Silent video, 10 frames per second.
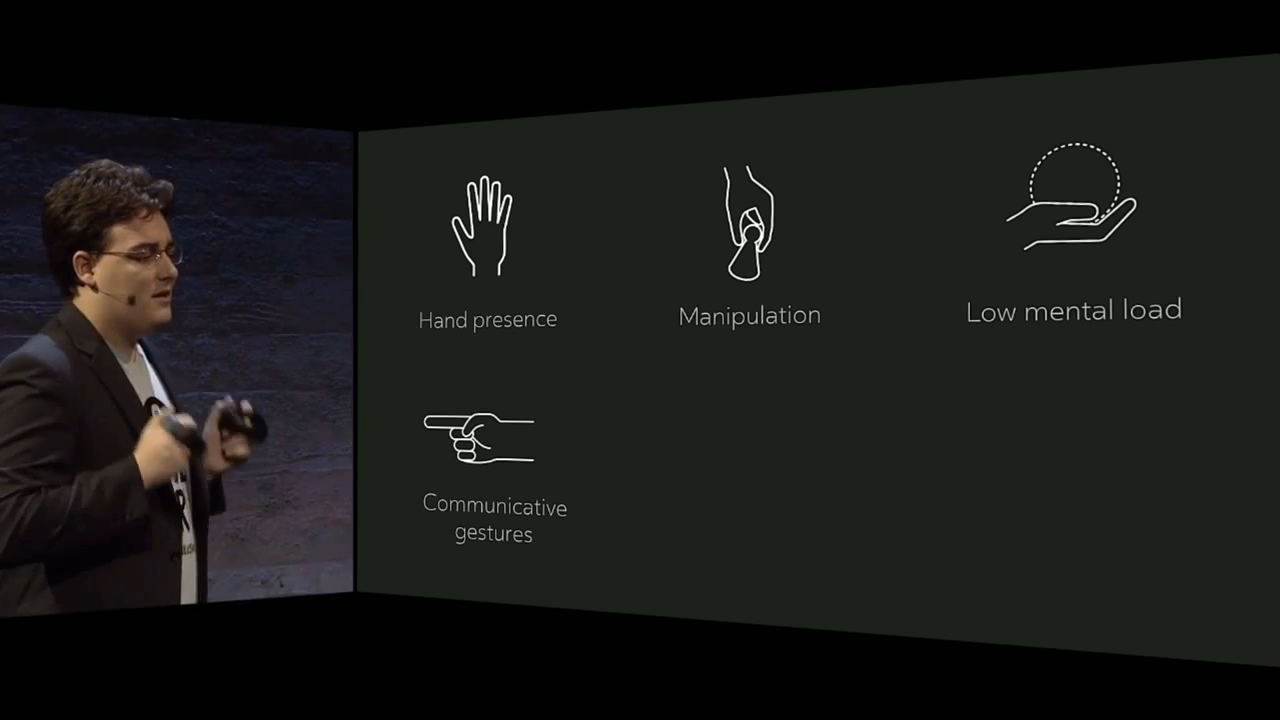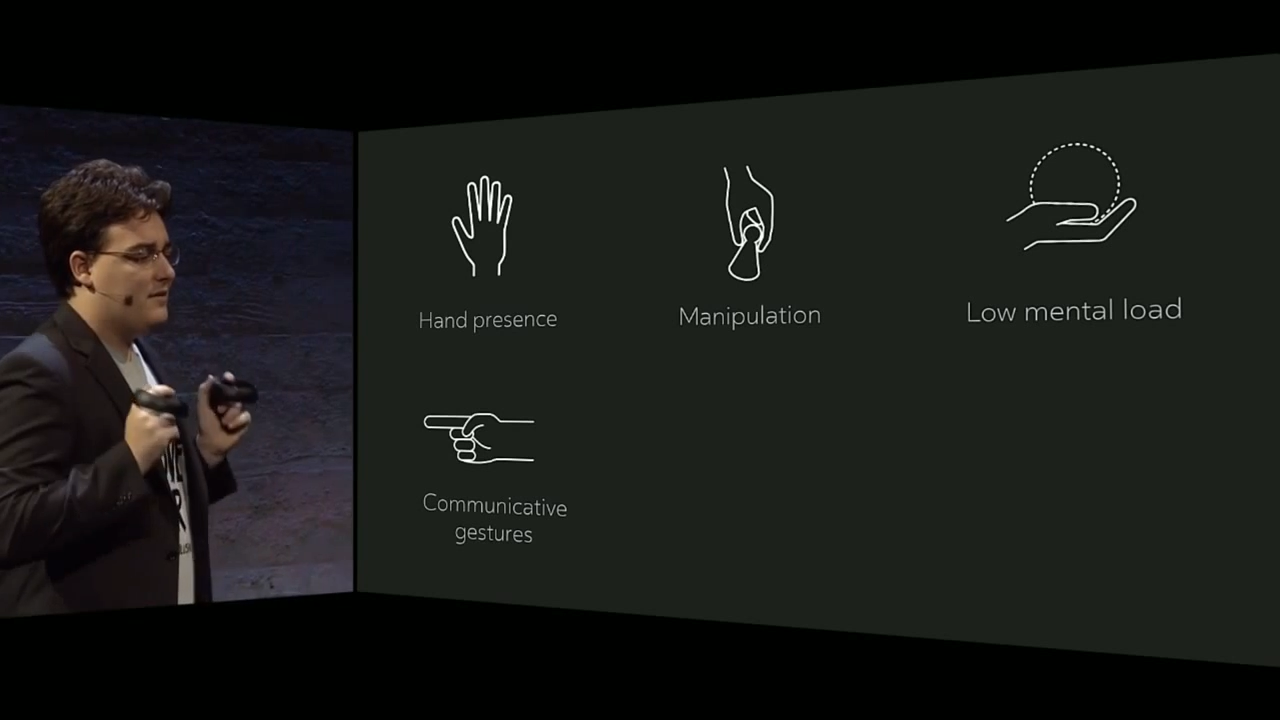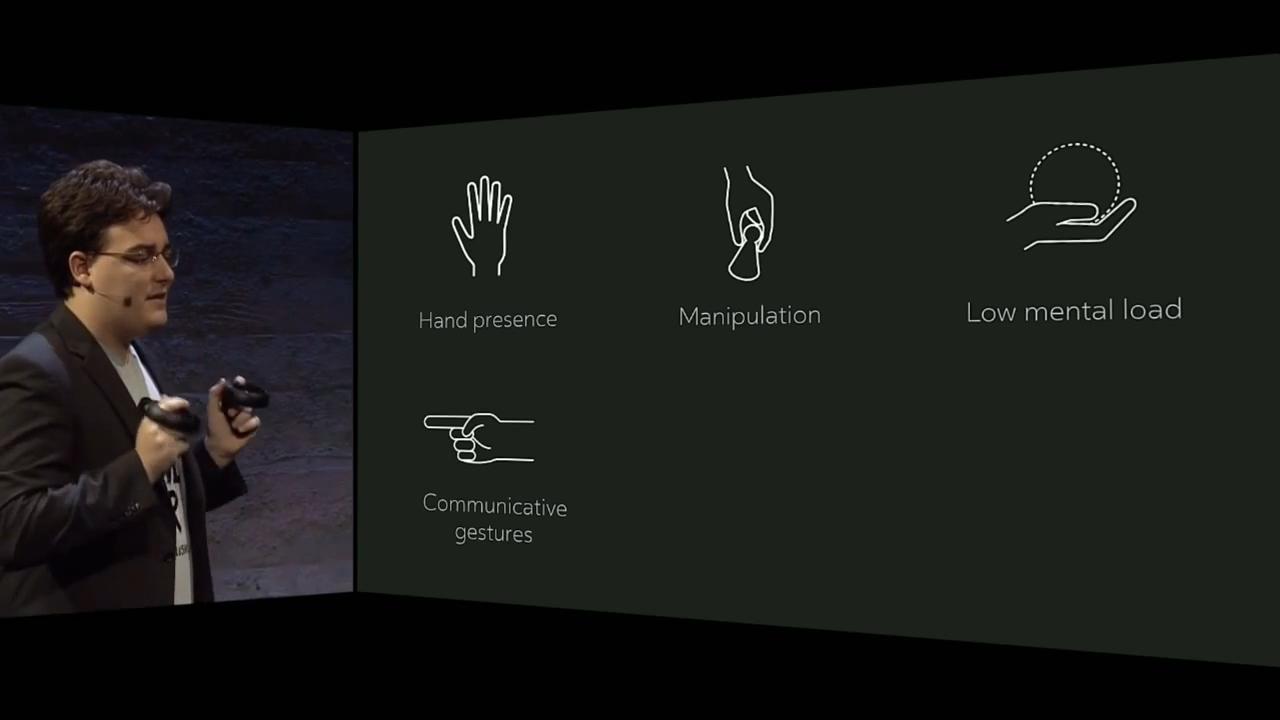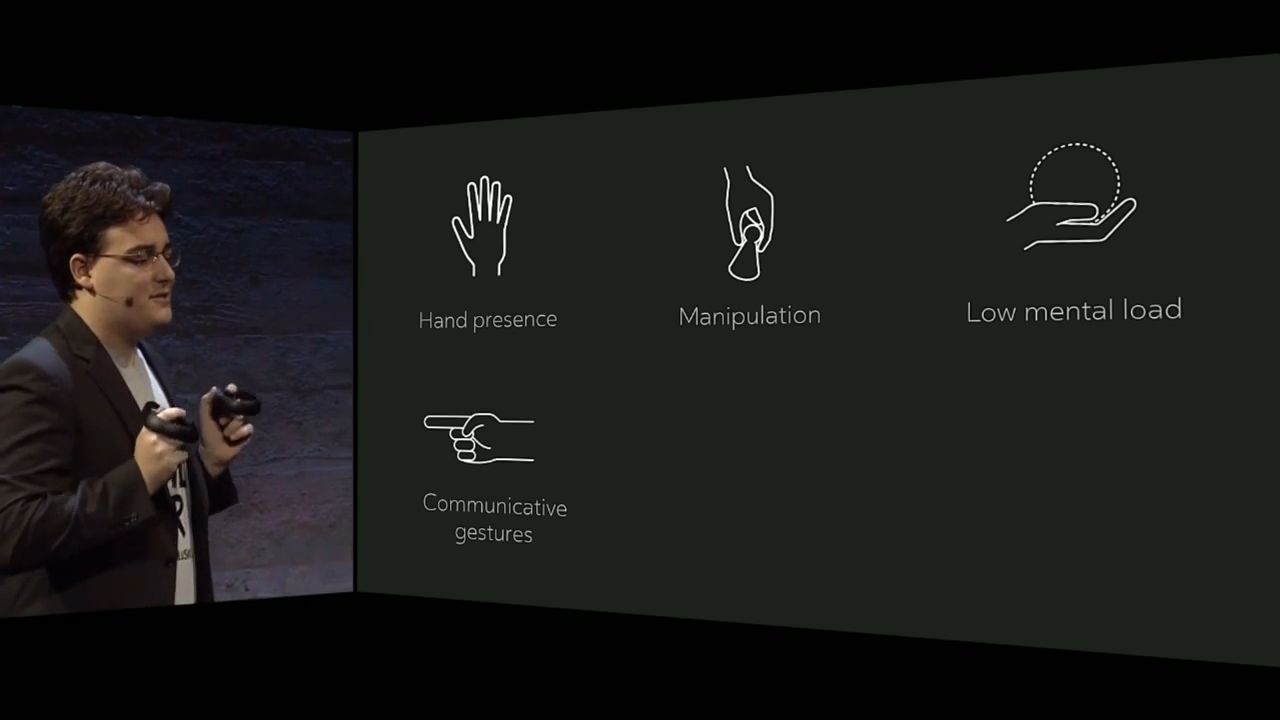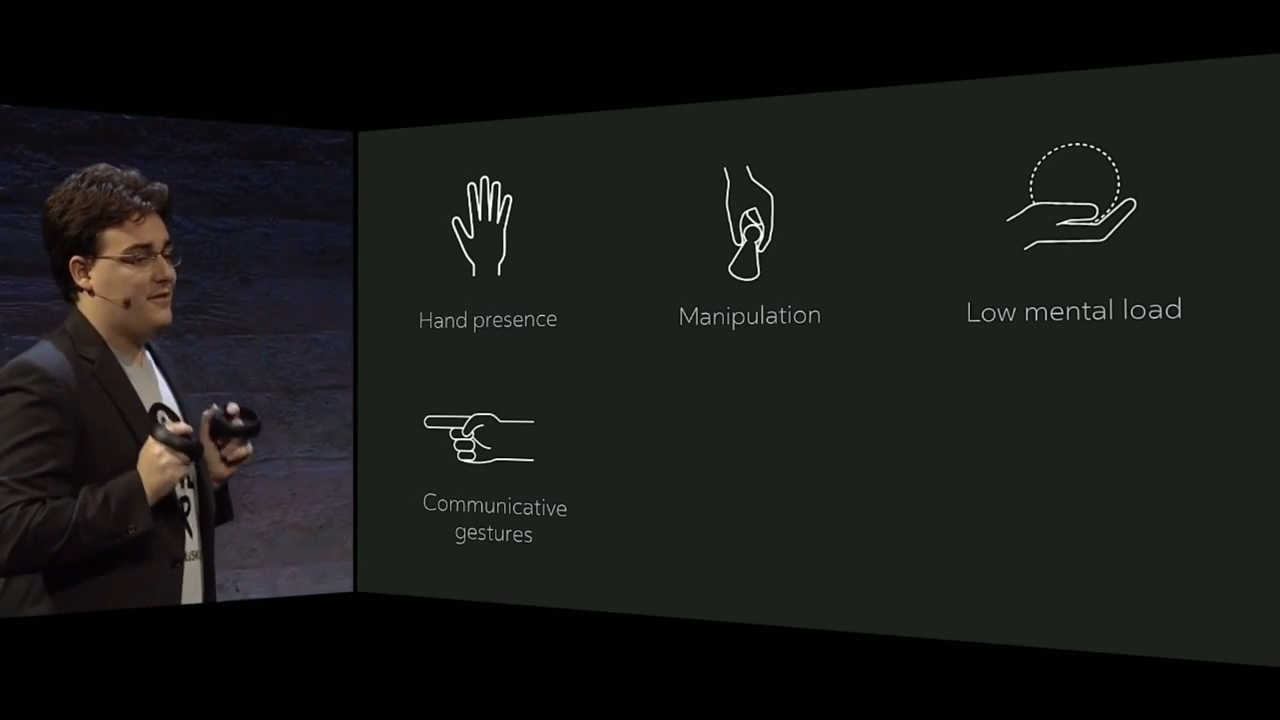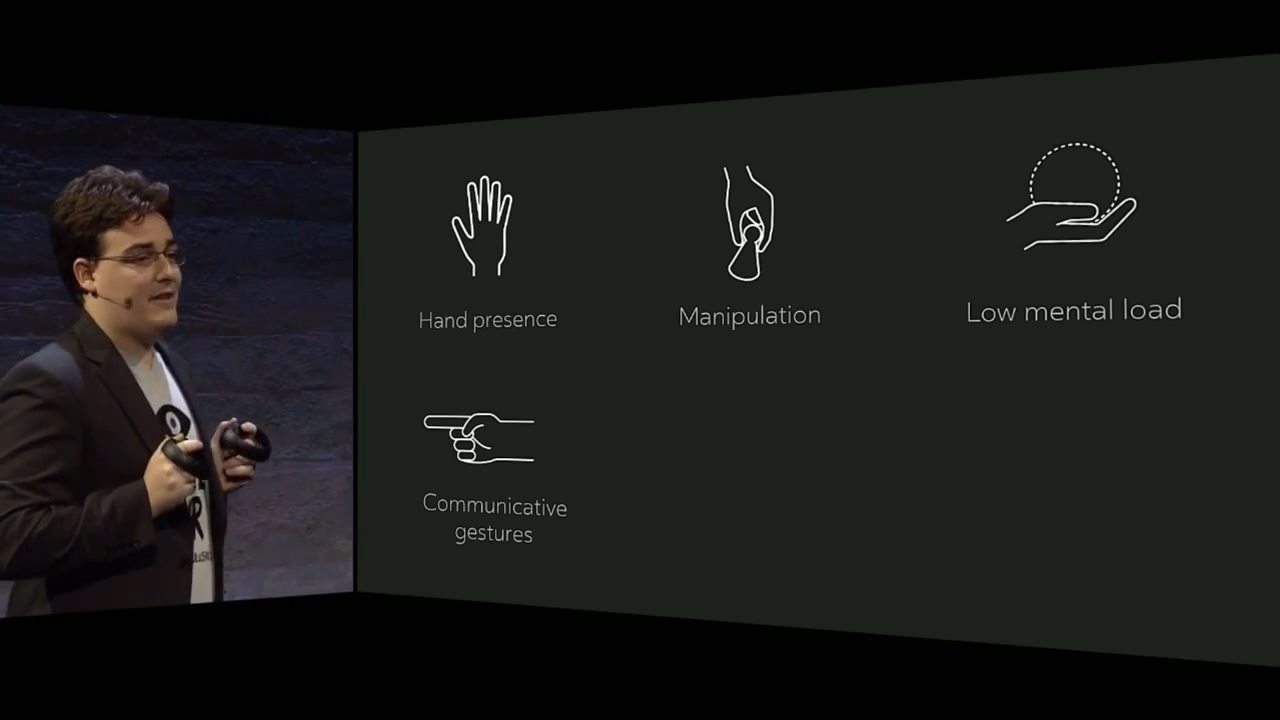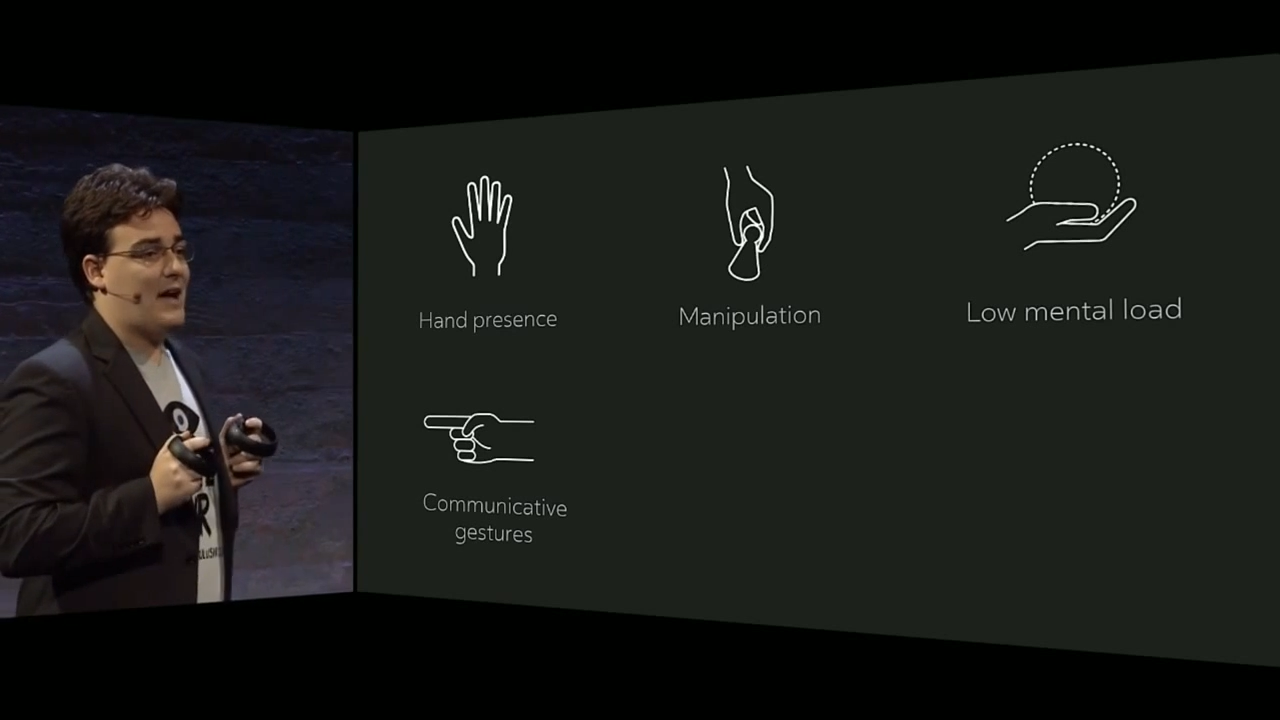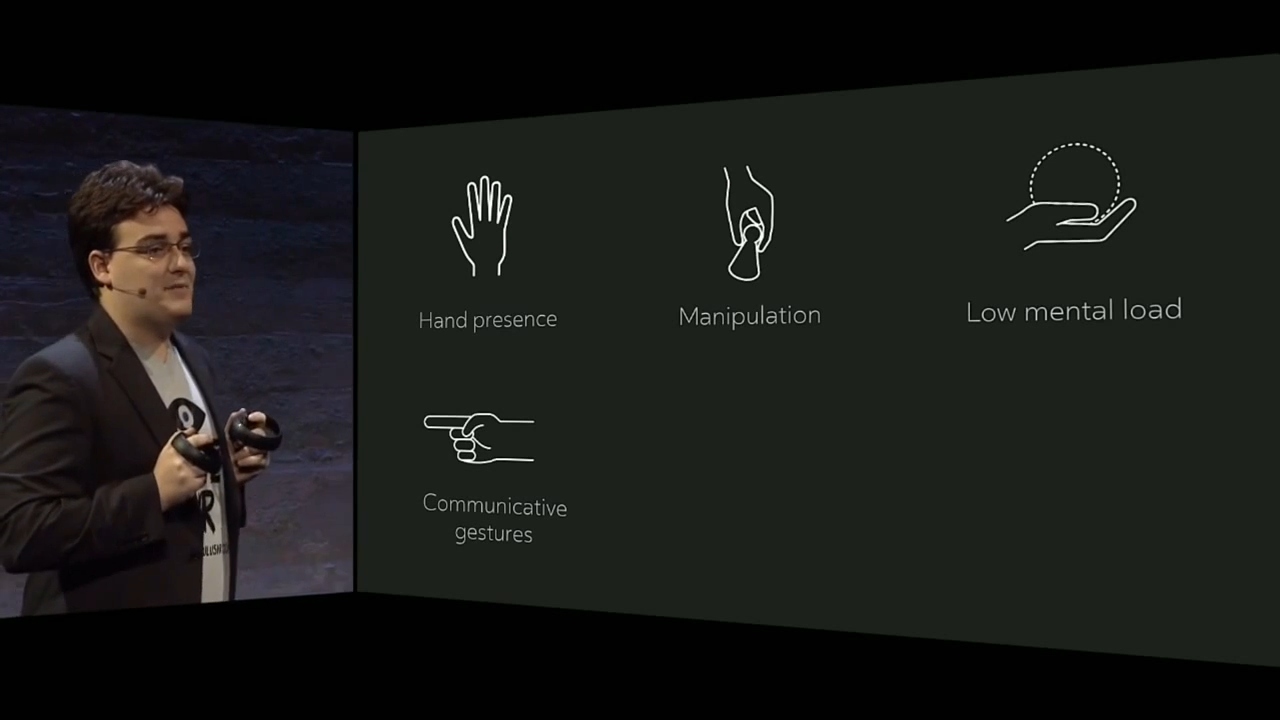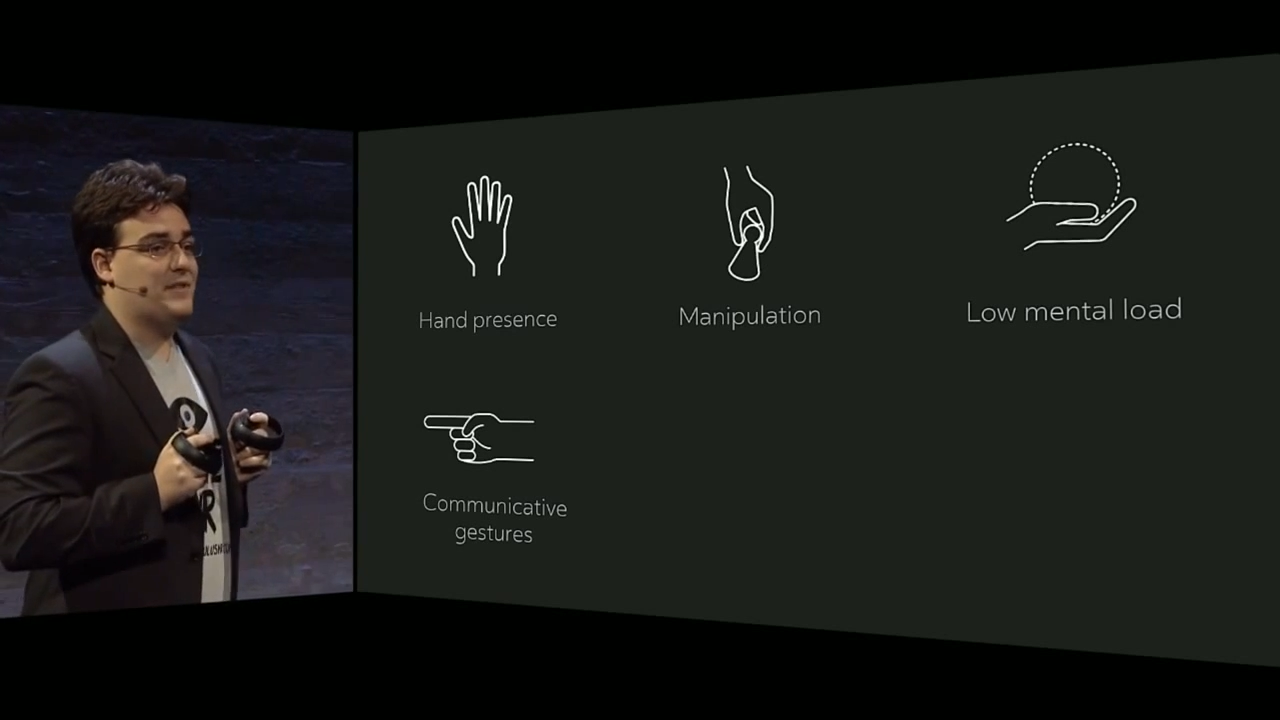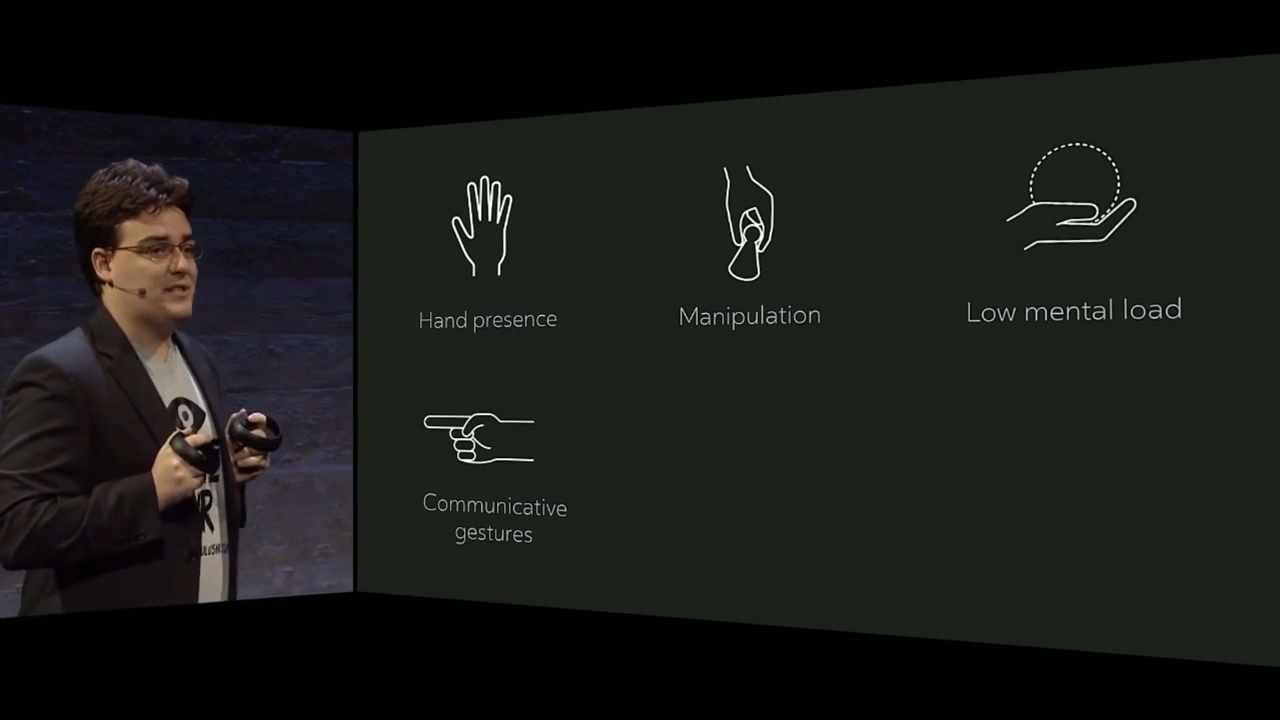These are the types of